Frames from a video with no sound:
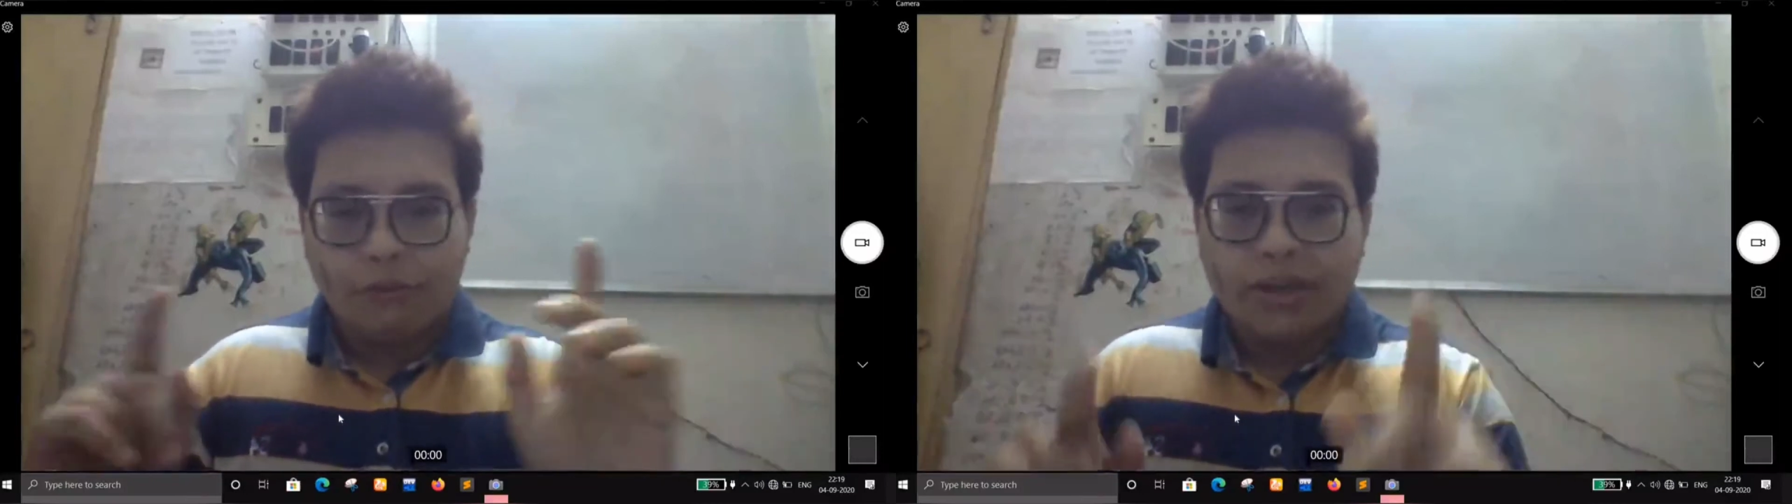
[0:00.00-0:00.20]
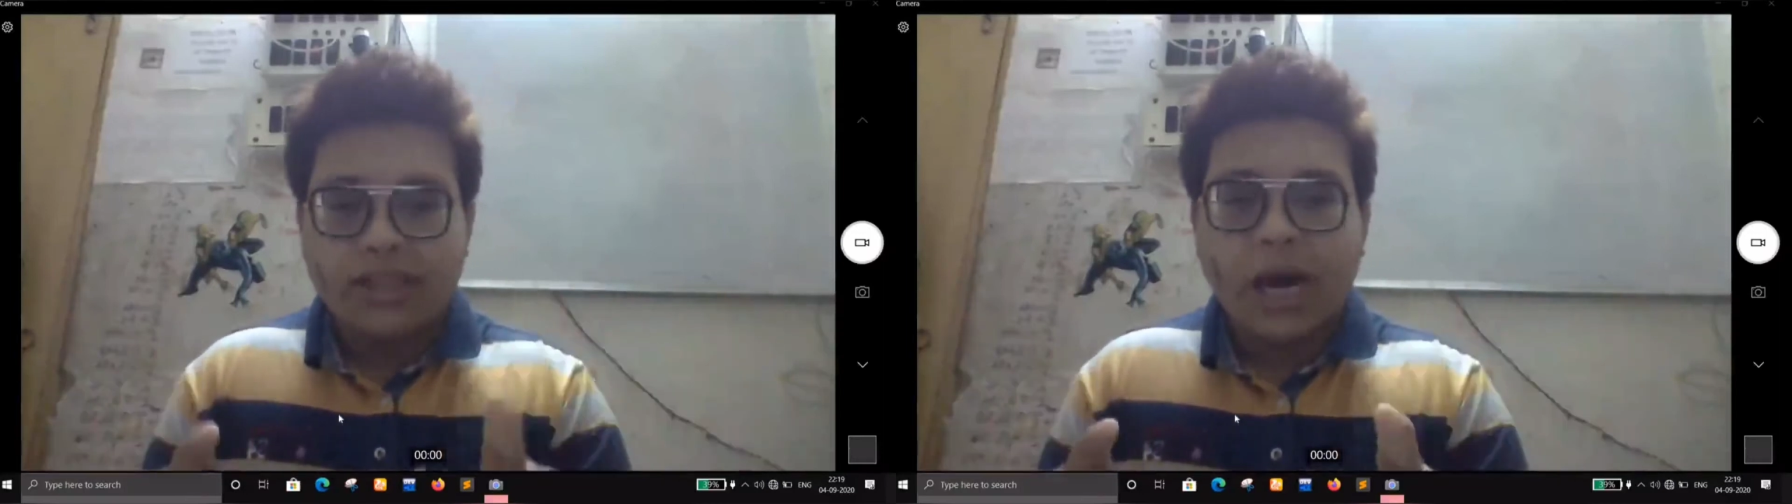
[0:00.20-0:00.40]

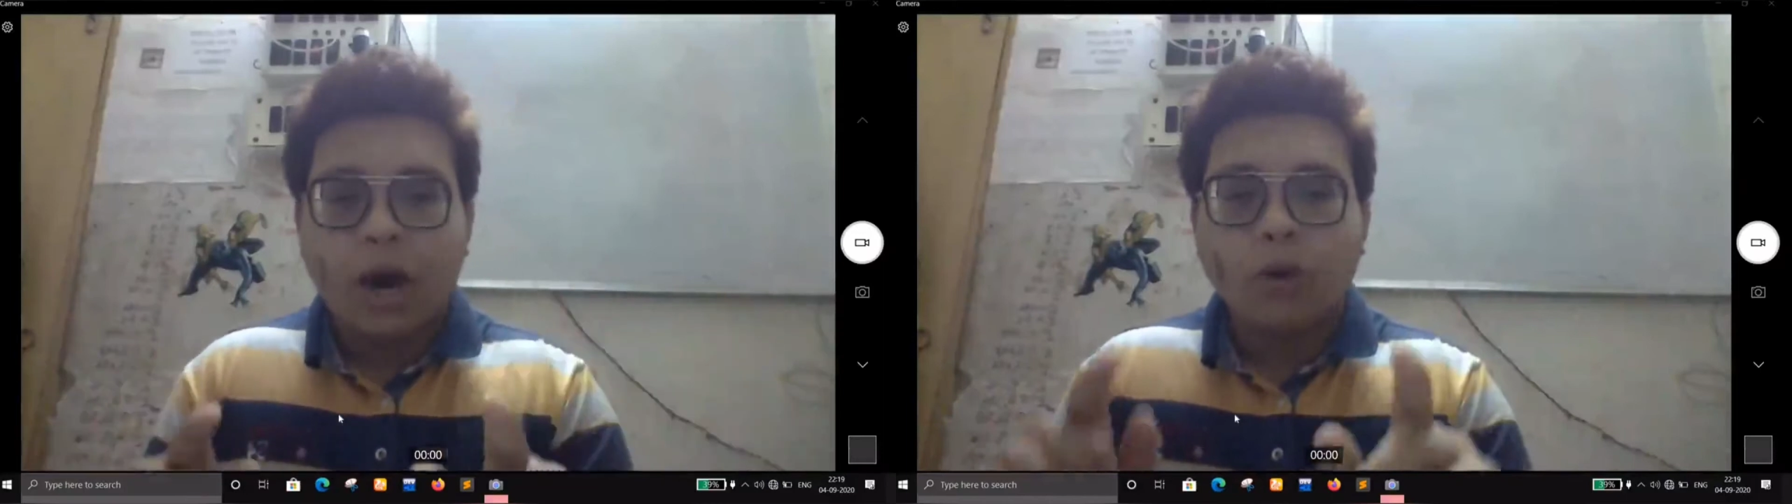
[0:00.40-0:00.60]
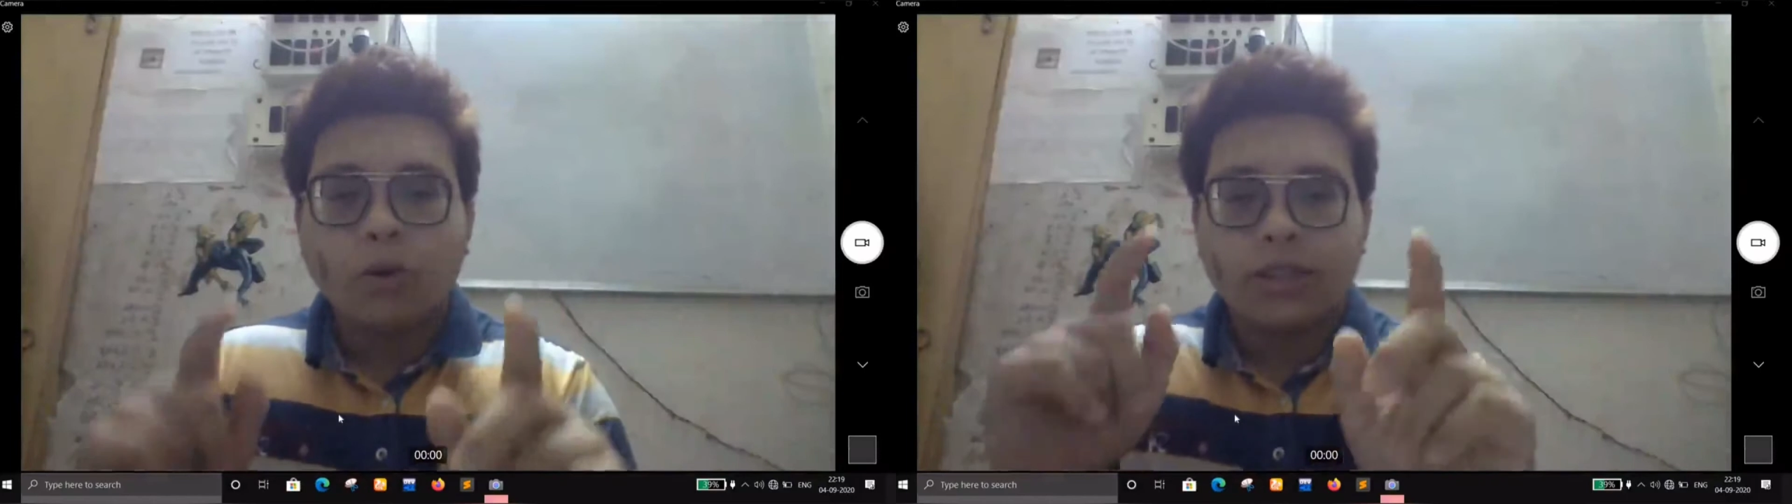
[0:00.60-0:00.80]

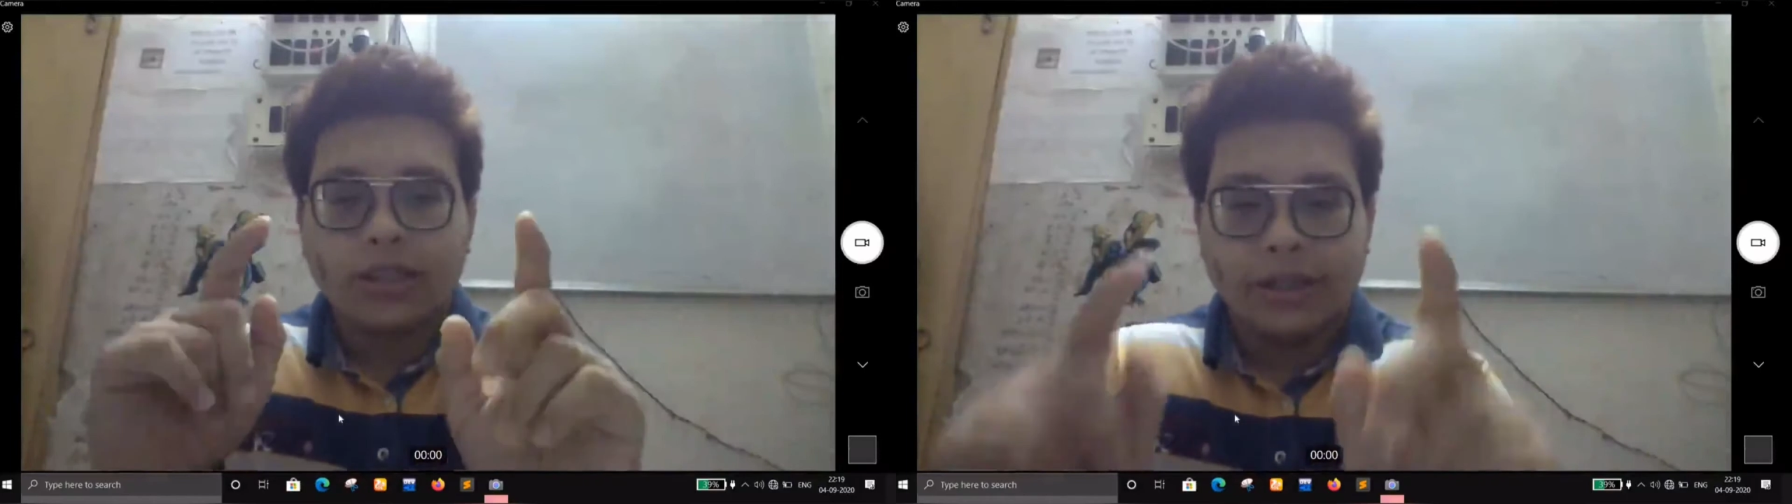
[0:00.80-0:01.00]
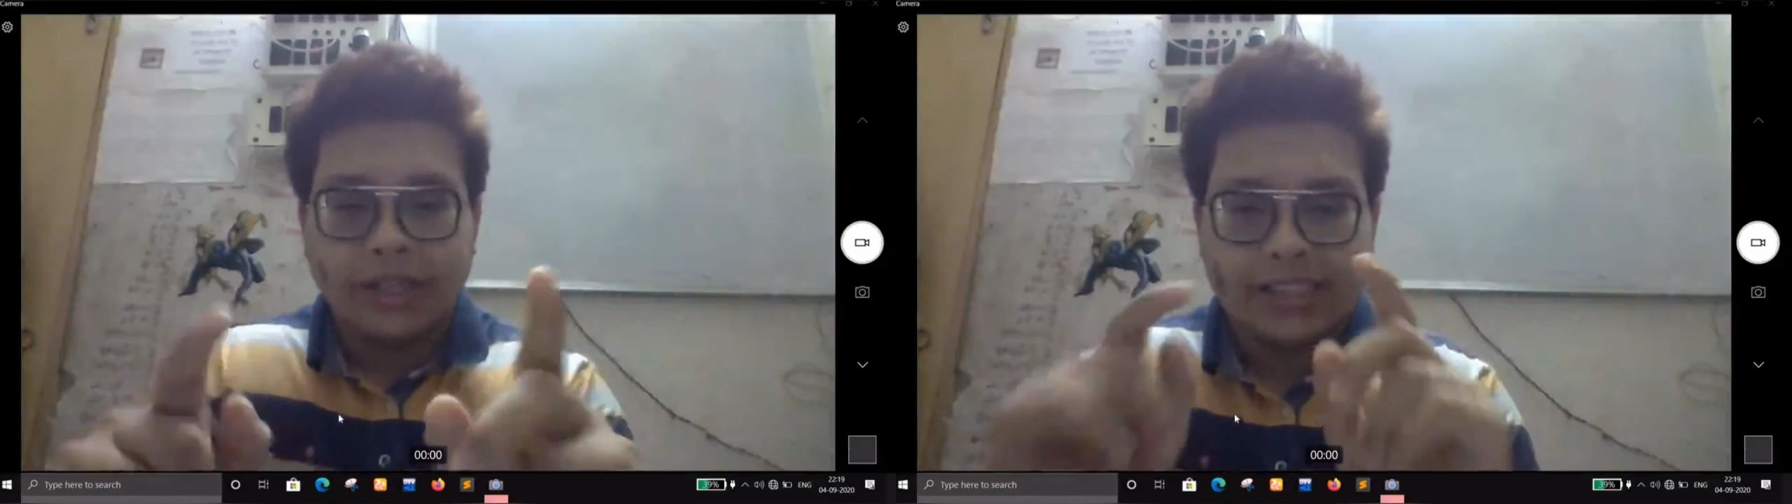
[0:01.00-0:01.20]
without
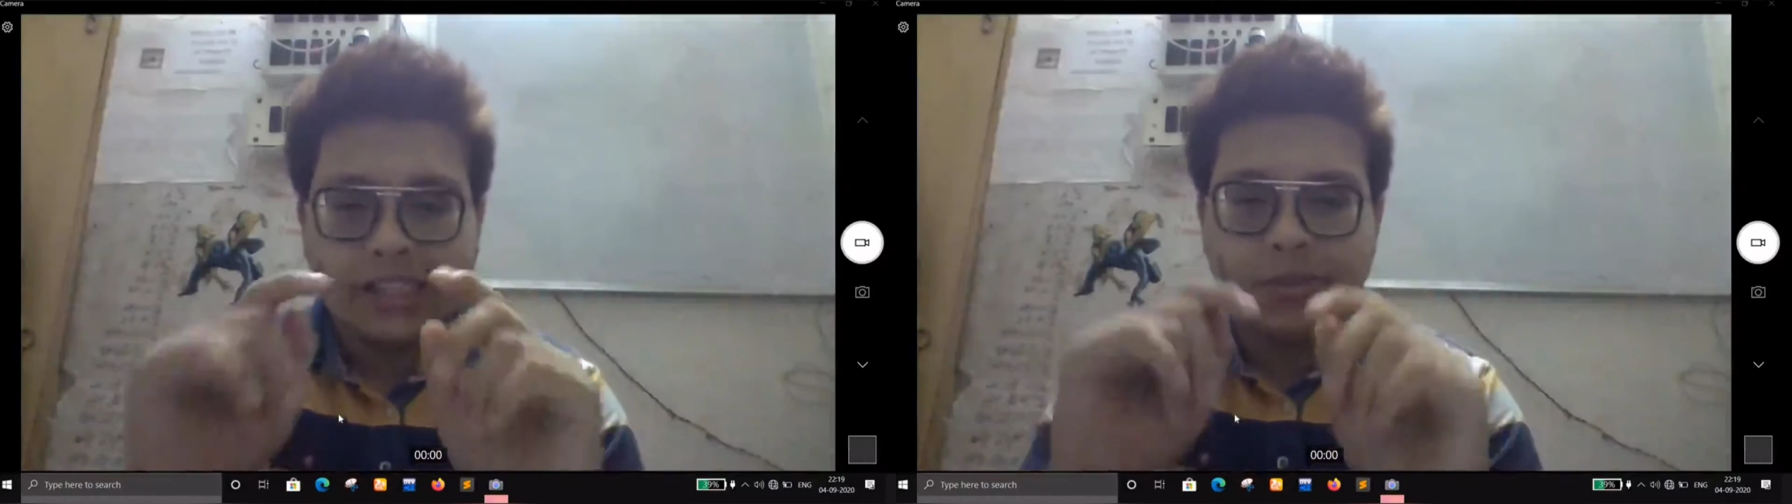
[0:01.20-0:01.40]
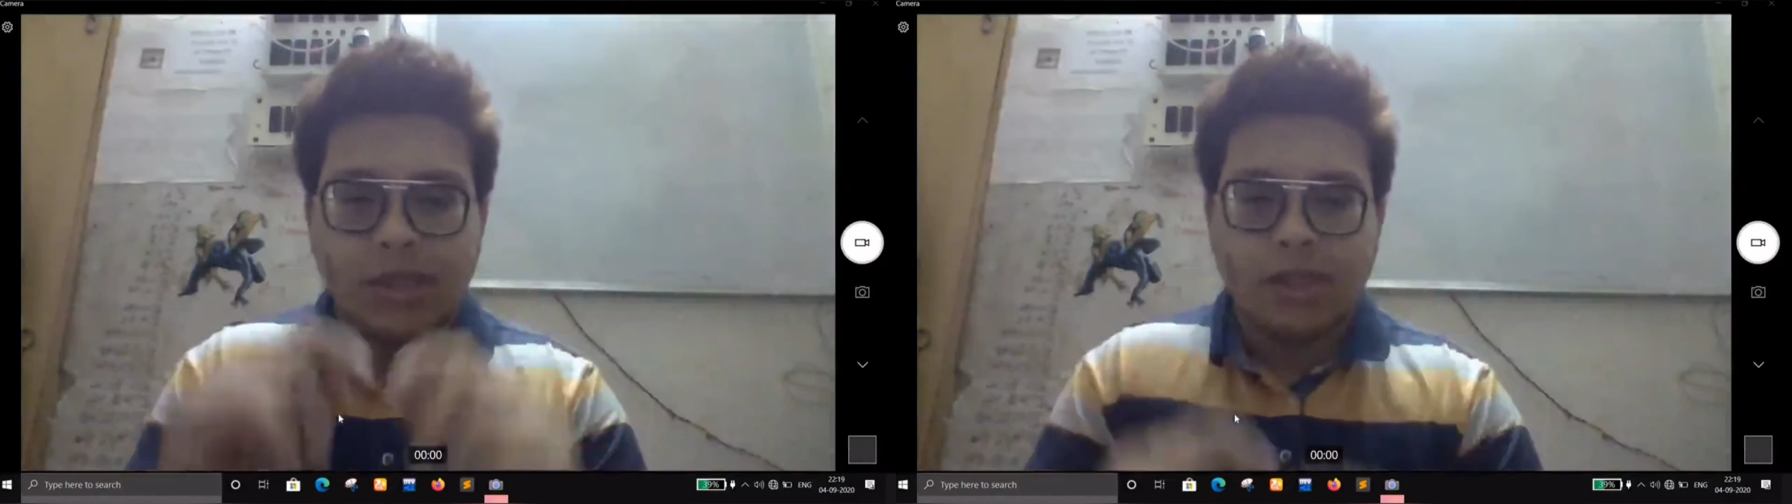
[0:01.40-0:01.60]

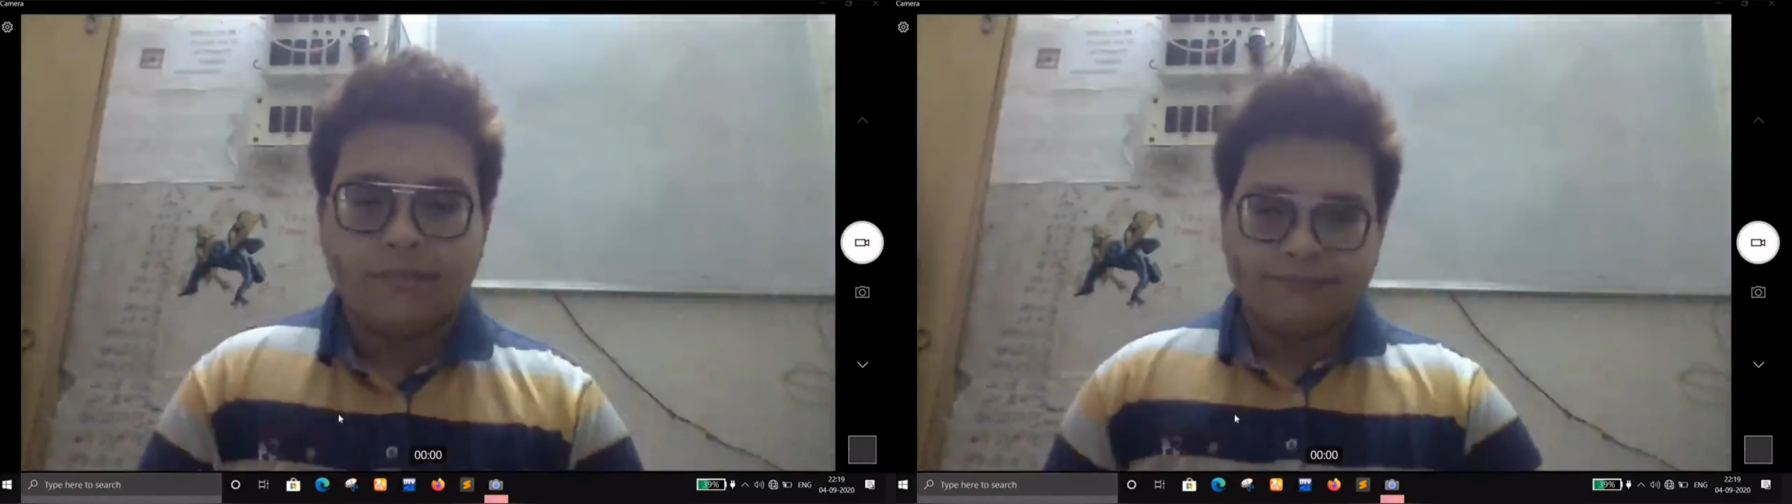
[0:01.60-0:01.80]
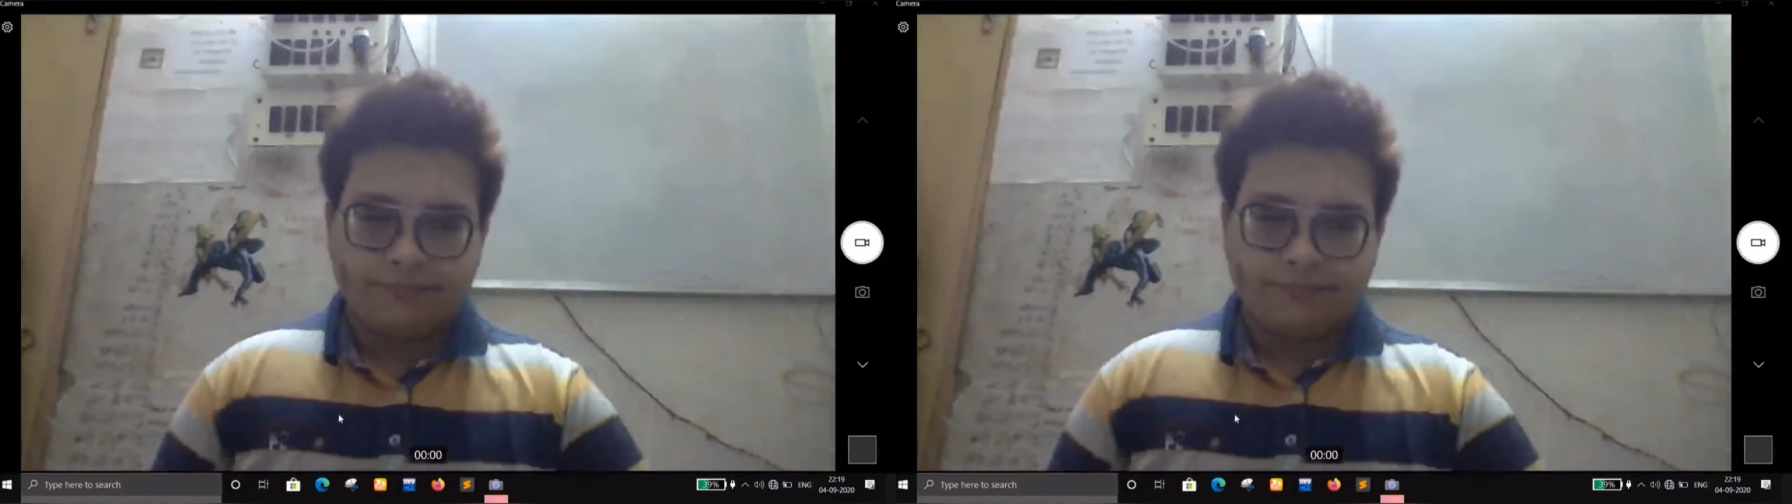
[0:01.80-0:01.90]
decimal.